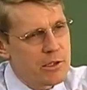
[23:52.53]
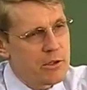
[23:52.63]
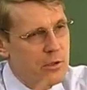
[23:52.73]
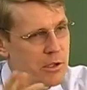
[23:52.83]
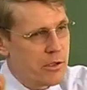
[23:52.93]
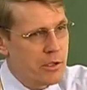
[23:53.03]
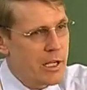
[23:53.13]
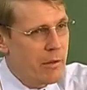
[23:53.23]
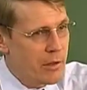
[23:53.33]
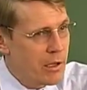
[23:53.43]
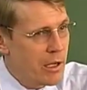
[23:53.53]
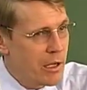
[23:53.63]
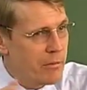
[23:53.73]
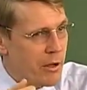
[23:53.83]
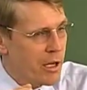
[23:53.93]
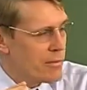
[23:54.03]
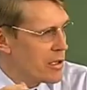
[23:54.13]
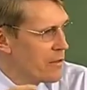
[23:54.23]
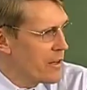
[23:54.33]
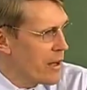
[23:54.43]
It's only a certain time of the year. Buttercup's a little
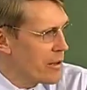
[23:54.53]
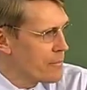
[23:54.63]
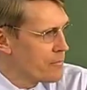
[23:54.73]
flower.